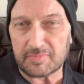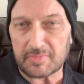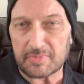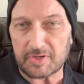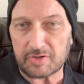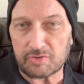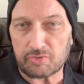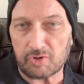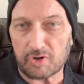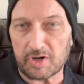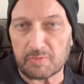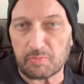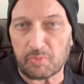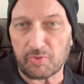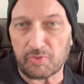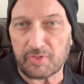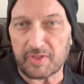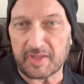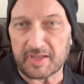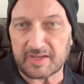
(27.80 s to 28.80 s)
incredible
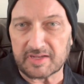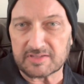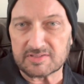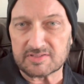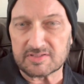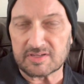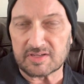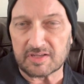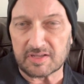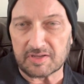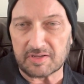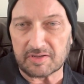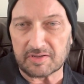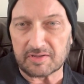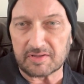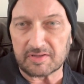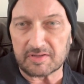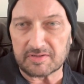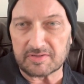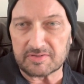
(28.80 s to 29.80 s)
things.
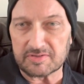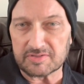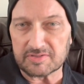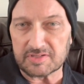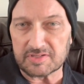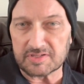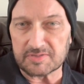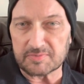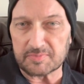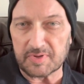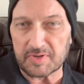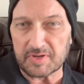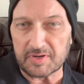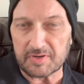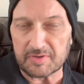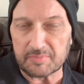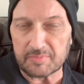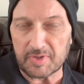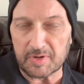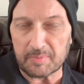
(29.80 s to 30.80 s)
It just has
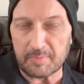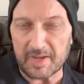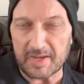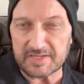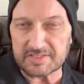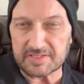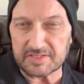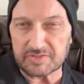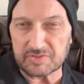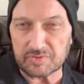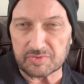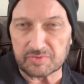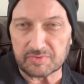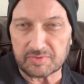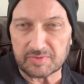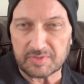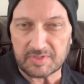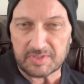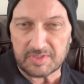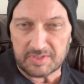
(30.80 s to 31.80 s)
been amazing to
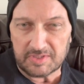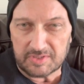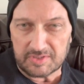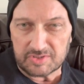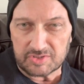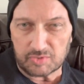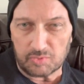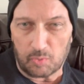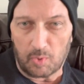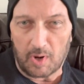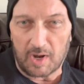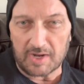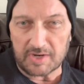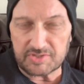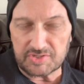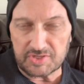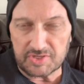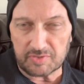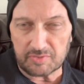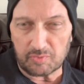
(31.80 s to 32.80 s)

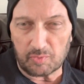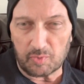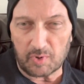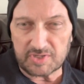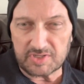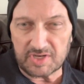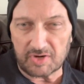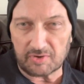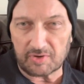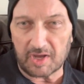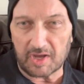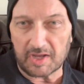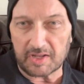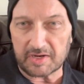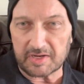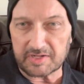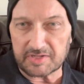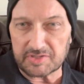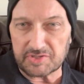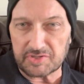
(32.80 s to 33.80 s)
watch and watch how God
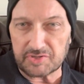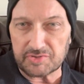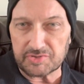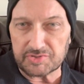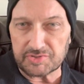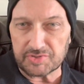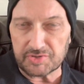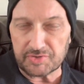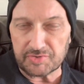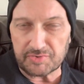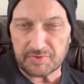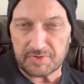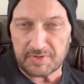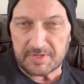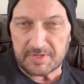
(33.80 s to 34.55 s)
has used you.